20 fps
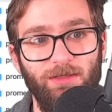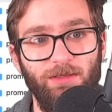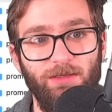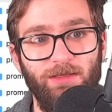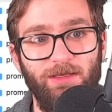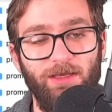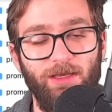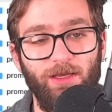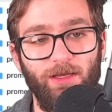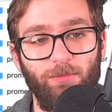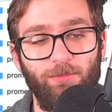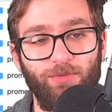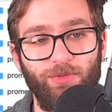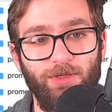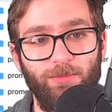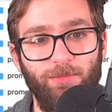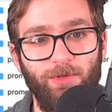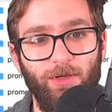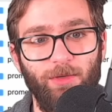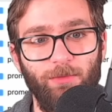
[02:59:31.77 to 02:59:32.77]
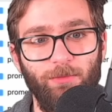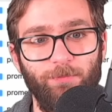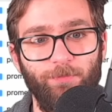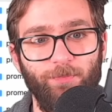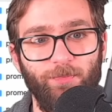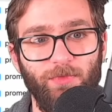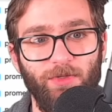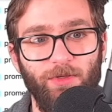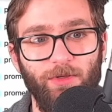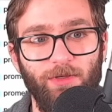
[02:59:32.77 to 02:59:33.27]
GitHub repo,
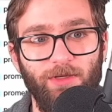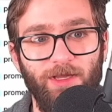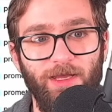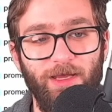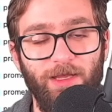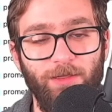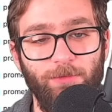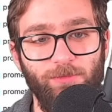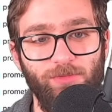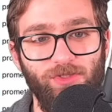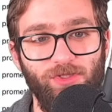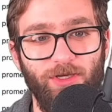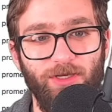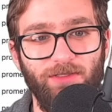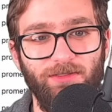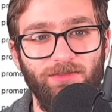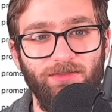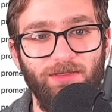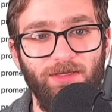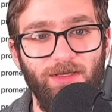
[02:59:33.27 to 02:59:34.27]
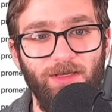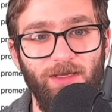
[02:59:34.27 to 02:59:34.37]
go to Helm chart,